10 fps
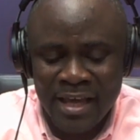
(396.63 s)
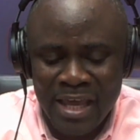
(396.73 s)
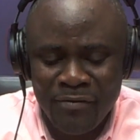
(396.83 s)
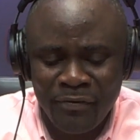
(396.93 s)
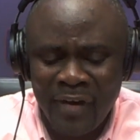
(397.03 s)

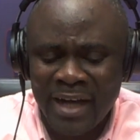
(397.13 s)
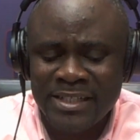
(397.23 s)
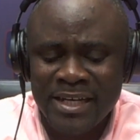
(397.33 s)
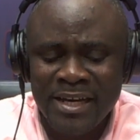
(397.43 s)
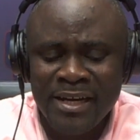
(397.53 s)
In
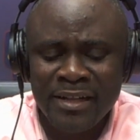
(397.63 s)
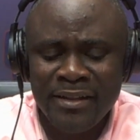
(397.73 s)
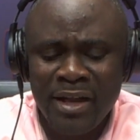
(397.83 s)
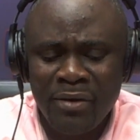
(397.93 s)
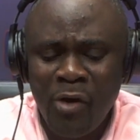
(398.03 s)
fact,
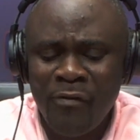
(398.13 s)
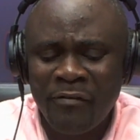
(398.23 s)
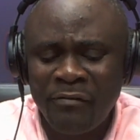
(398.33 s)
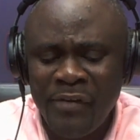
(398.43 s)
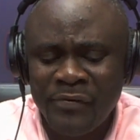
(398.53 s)
there are over
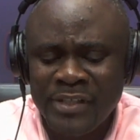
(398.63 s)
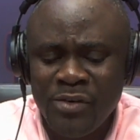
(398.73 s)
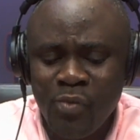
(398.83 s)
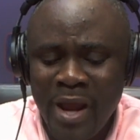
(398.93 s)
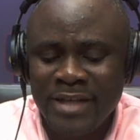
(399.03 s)

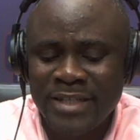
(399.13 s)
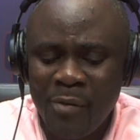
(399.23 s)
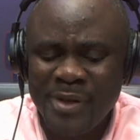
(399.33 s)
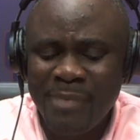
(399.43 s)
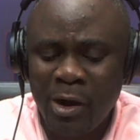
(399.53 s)
15 ways I
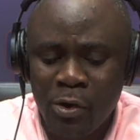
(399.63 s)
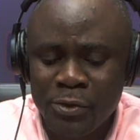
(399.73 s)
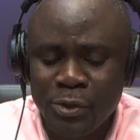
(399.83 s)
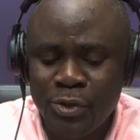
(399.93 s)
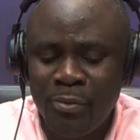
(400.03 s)
ubetimi
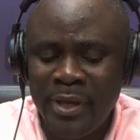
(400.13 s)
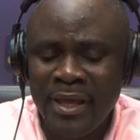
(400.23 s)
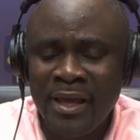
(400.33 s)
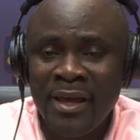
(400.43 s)
consuming